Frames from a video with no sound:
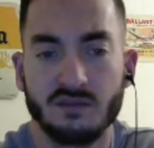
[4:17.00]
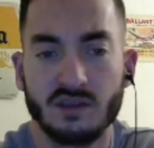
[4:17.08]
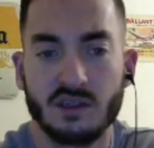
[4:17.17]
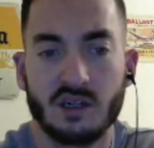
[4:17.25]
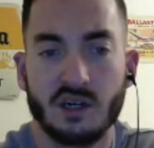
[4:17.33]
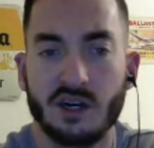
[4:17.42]

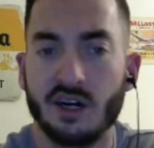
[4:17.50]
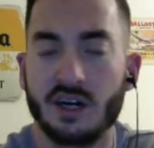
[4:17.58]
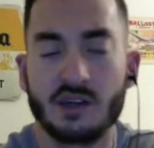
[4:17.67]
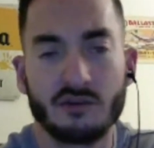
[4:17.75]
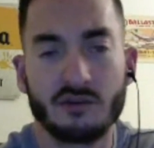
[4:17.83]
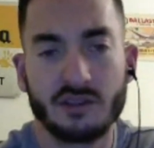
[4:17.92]
I don't really
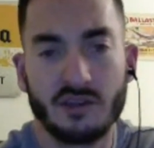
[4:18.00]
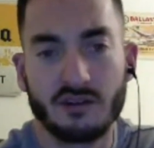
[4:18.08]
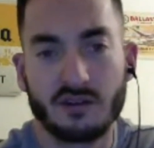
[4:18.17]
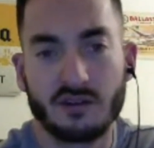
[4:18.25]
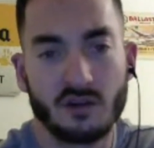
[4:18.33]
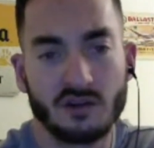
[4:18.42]
know how to call
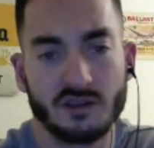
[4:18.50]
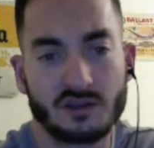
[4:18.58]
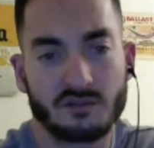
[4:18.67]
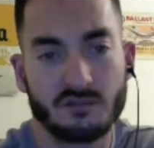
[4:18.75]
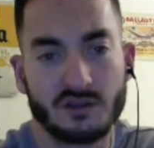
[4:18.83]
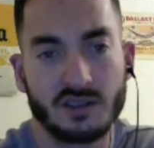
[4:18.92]
this
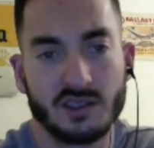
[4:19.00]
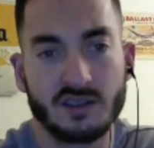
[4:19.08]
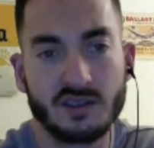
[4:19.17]
one.